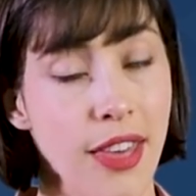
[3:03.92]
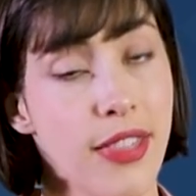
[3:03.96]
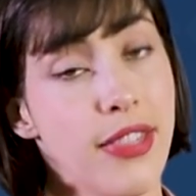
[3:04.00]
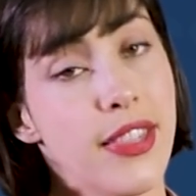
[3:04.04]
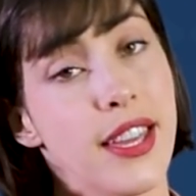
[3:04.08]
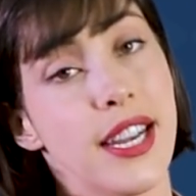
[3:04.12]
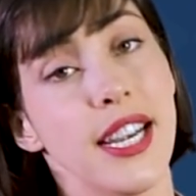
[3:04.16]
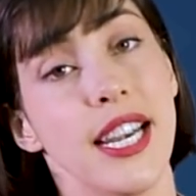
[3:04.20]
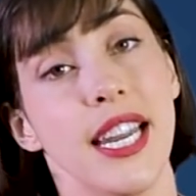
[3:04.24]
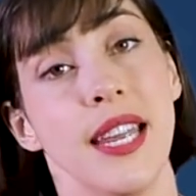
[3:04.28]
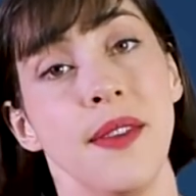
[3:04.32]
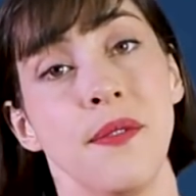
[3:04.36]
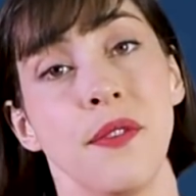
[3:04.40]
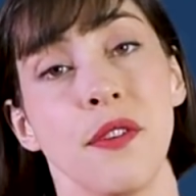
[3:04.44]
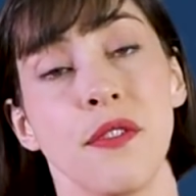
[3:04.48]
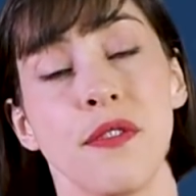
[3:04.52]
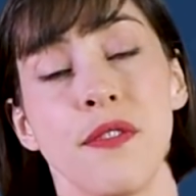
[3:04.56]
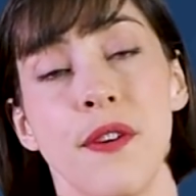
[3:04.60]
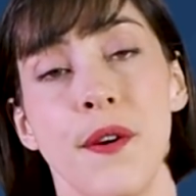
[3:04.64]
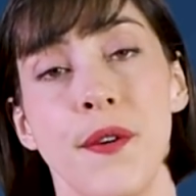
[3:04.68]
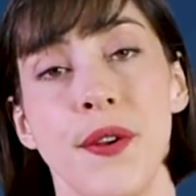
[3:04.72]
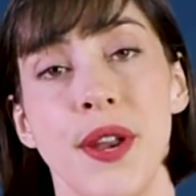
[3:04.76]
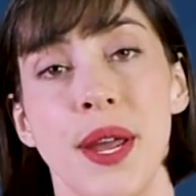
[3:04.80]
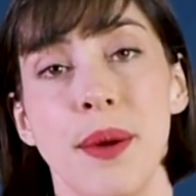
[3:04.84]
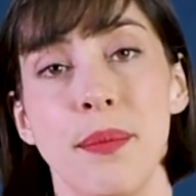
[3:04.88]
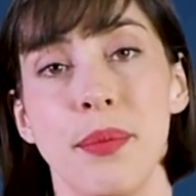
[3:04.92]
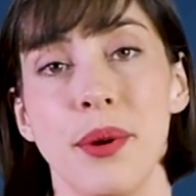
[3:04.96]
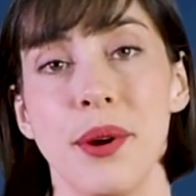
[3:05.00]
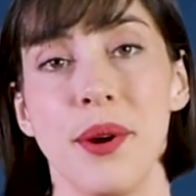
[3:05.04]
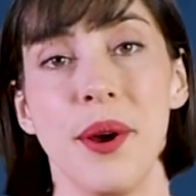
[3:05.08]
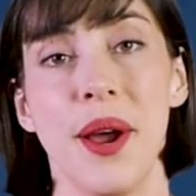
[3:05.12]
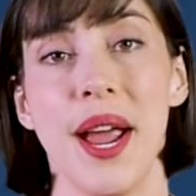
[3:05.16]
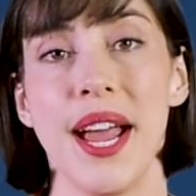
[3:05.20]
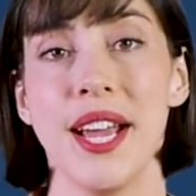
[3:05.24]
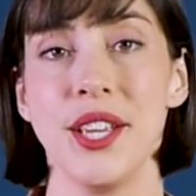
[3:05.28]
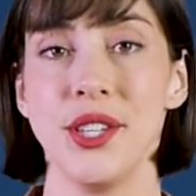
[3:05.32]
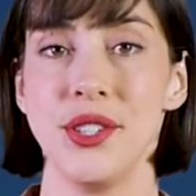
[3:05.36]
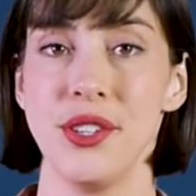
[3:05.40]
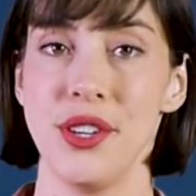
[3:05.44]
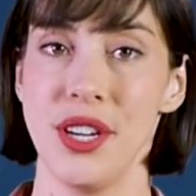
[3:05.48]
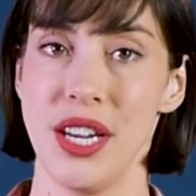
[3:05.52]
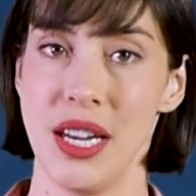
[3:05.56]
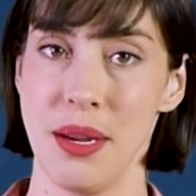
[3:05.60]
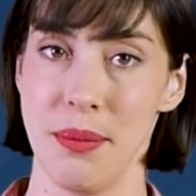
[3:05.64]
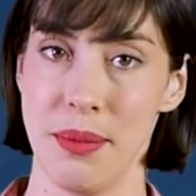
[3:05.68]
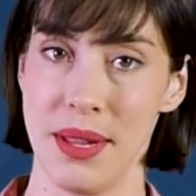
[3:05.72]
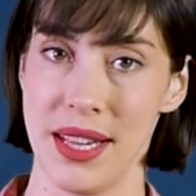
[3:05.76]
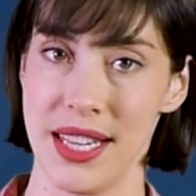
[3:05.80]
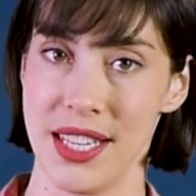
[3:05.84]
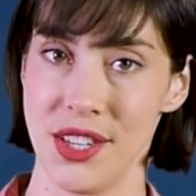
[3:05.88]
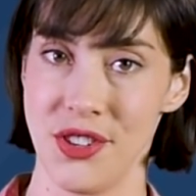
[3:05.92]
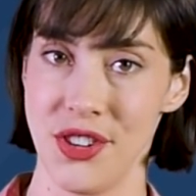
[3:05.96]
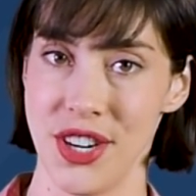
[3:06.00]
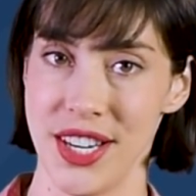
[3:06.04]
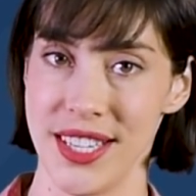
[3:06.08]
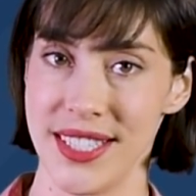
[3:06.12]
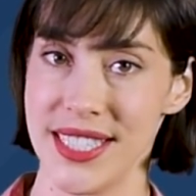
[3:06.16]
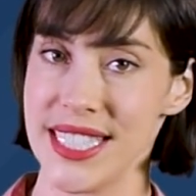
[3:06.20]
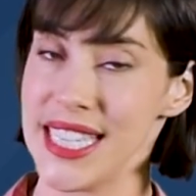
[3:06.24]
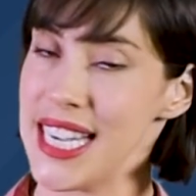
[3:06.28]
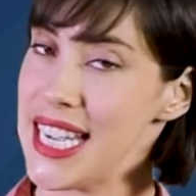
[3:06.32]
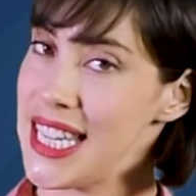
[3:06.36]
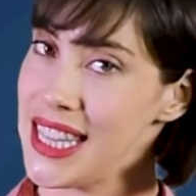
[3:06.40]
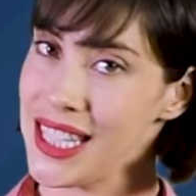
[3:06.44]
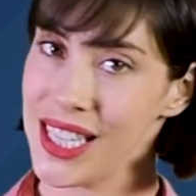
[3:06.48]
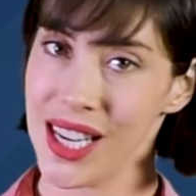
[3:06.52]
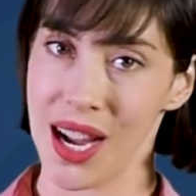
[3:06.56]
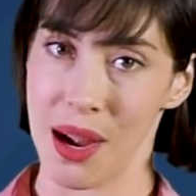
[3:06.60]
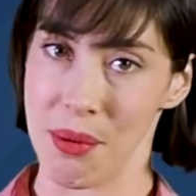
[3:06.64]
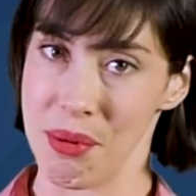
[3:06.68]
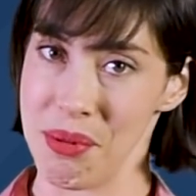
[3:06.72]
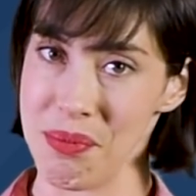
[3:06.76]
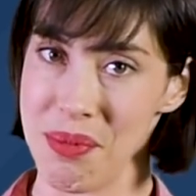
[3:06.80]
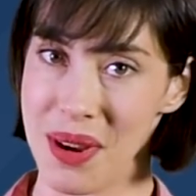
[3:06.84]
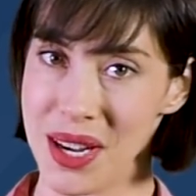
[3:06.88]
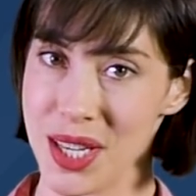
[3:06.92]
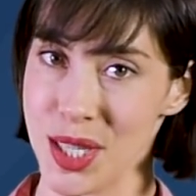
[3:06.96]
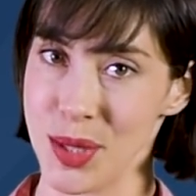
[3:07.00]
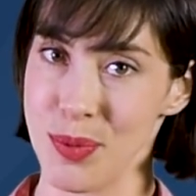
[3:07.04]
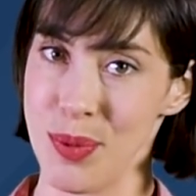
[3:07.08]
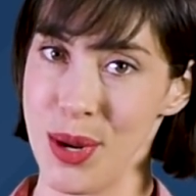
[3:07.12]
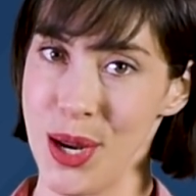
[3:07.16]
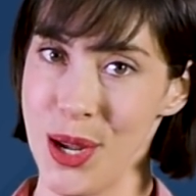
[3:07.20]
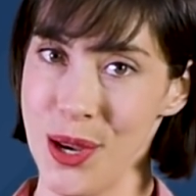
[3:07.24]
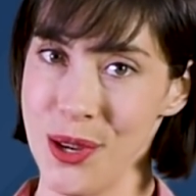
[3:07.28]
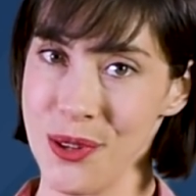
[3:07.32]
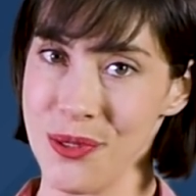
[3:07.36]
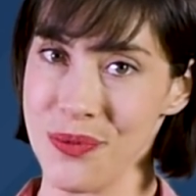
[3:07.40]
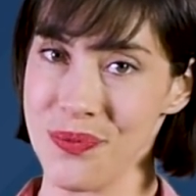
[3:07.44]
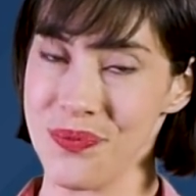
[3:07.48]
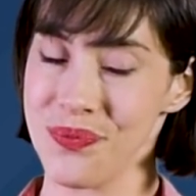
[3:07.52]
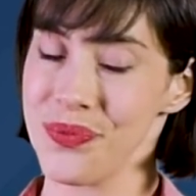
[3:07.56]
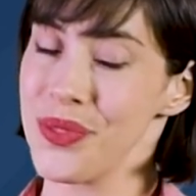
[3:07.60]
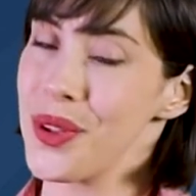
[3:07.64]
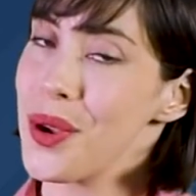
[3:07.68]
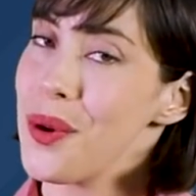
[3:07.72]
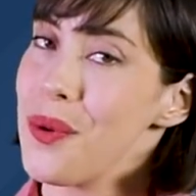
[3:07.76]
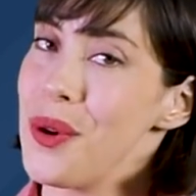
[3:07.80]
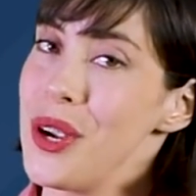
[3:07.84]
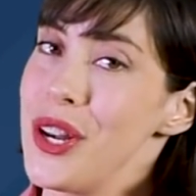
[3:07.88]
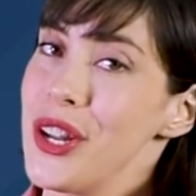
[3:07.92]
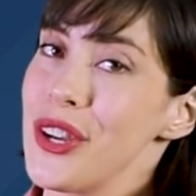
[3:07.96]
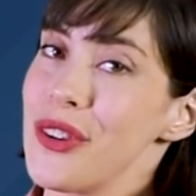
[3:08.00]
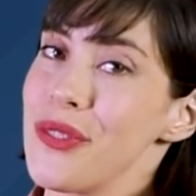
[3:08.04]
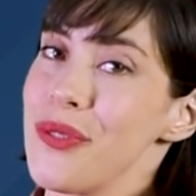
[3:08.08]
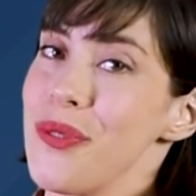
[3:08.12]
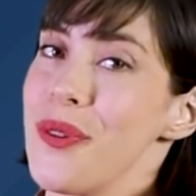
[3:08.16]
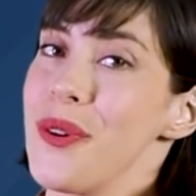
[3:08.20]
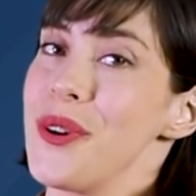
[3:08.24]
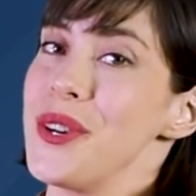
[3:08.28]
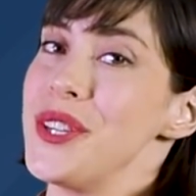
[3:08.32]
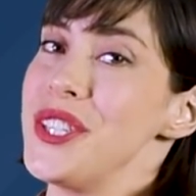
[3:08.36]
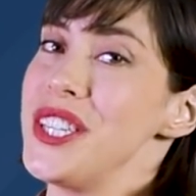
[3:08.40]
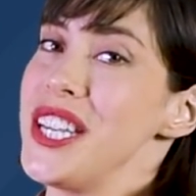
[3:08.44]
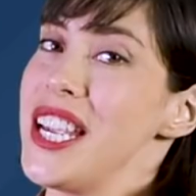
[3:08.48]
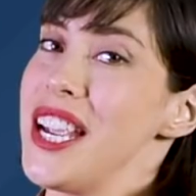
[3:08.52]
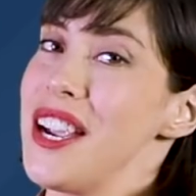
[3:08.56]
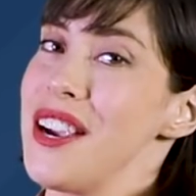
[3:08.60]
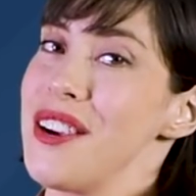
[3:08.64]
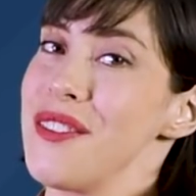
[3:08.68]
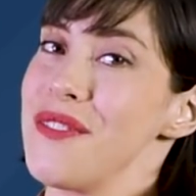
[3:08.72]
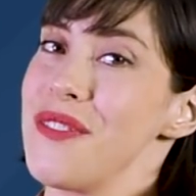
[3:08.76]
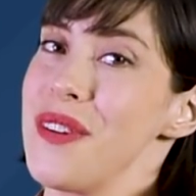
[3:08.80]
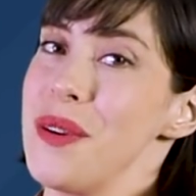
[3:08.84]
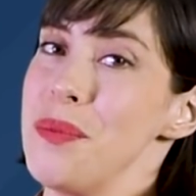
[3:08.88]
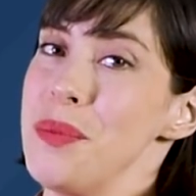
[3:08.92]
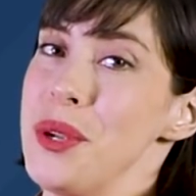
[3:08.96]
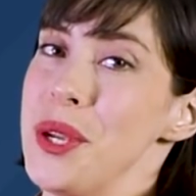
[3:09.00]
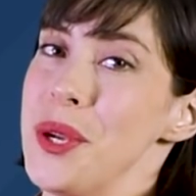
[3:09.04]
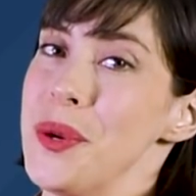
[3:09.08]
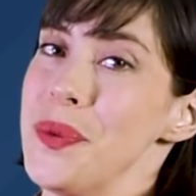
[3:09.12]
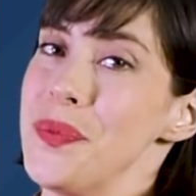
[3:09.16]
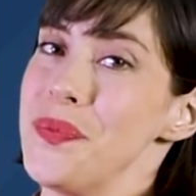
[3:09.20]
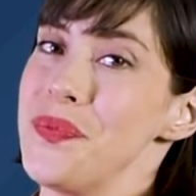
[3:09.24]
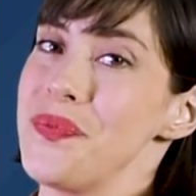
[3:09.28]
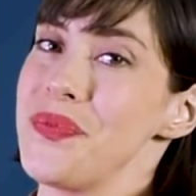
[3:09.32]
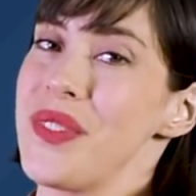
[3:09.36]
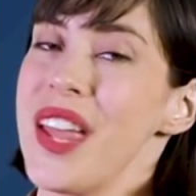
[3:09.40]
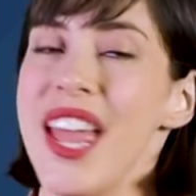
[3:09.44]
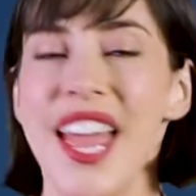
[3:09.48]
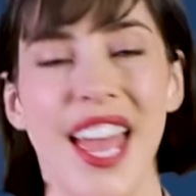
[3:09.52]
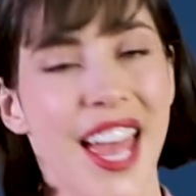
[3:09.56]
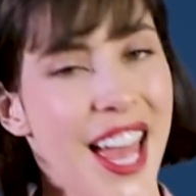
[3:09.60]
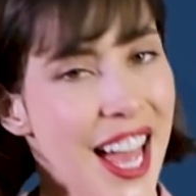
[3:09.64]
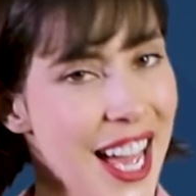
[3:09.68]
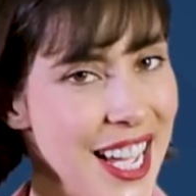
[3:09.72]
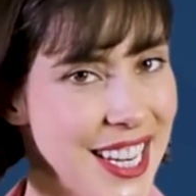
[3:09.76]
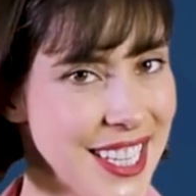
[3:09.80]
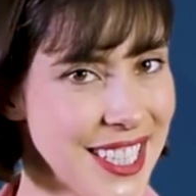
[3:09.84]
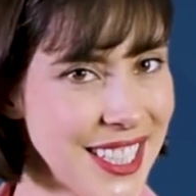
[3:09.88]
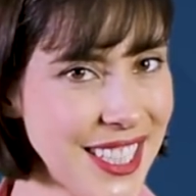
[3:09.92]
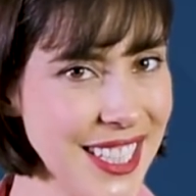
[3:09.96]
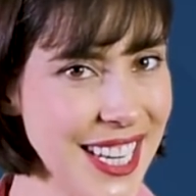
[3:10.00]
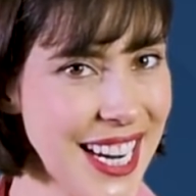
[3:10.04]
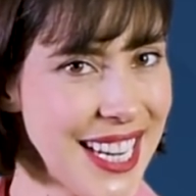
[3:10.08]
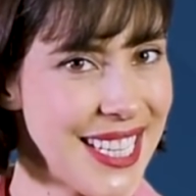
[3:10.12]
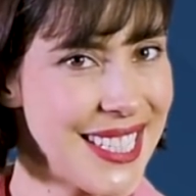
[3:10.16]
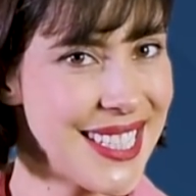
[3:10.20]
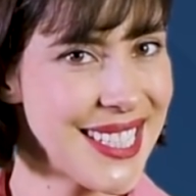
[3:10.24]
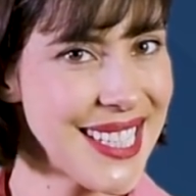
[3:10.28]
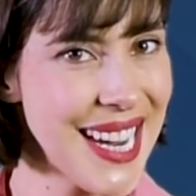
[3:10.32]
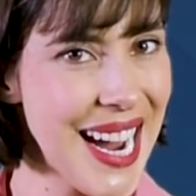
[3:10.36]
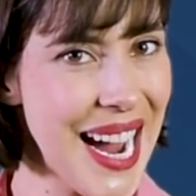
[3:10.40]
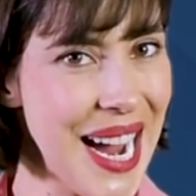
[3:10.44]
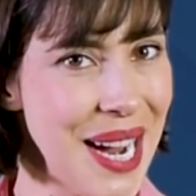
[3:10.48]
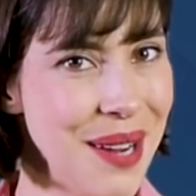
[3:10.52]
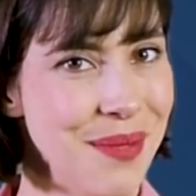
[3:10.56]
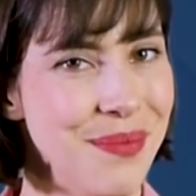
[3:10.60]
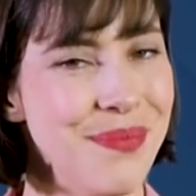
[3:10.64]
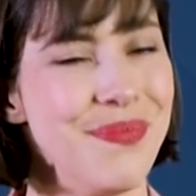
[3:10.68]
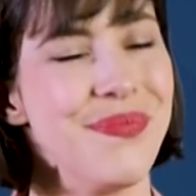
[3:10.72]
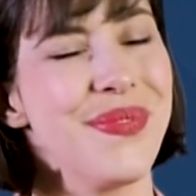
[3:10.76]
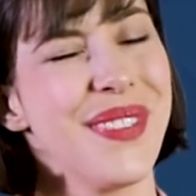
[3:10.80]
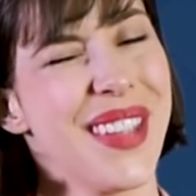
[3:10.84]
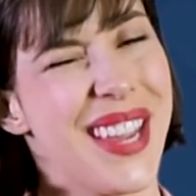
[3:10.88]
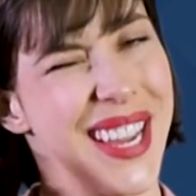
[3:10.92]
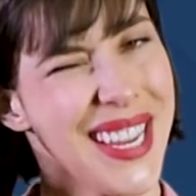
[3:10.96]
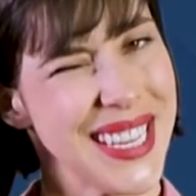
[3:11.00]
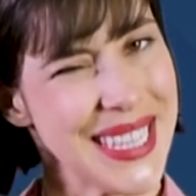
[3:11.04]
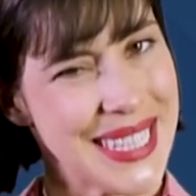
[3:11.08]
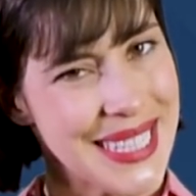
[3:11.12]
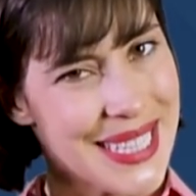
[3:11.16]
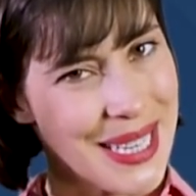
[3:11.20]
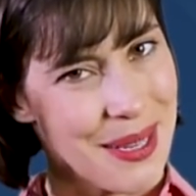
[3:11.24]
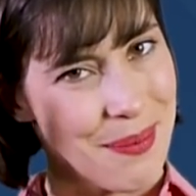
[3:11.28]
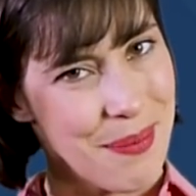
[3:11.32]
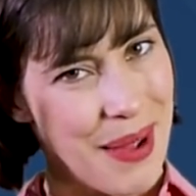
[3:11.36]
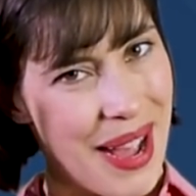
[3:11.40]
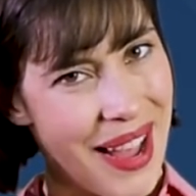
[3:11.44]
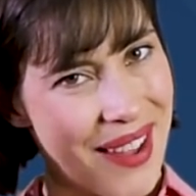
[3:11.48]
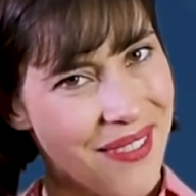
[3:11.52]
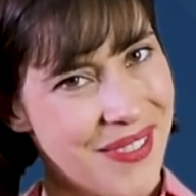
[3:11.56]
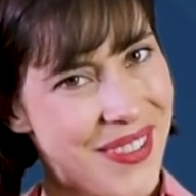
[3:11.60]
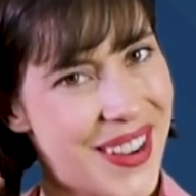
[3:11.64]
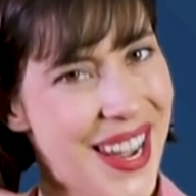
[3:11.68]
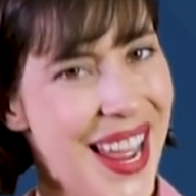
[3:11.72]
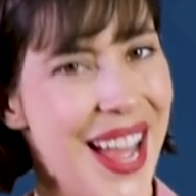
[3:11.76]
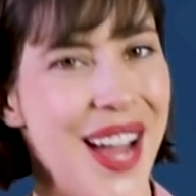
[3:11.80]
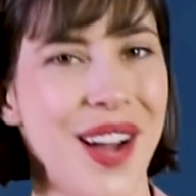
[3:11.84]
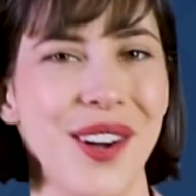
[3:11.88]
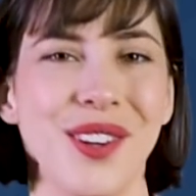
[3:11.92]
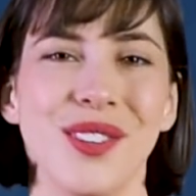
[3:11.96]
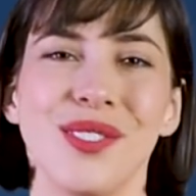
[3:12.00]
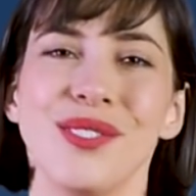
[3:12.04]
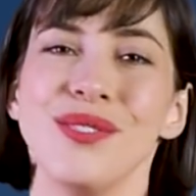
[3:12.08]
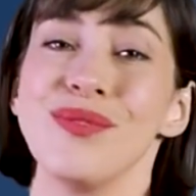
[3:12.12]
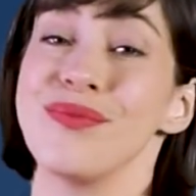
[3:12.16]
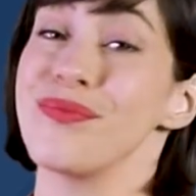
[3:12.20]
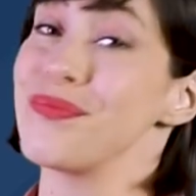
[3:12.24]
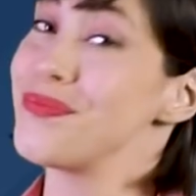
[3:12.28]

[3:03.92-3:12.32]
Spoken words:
then leave your phone number and your email address in the comment box below. We look forward to hearing from you. Until next time, it's goodbye for now.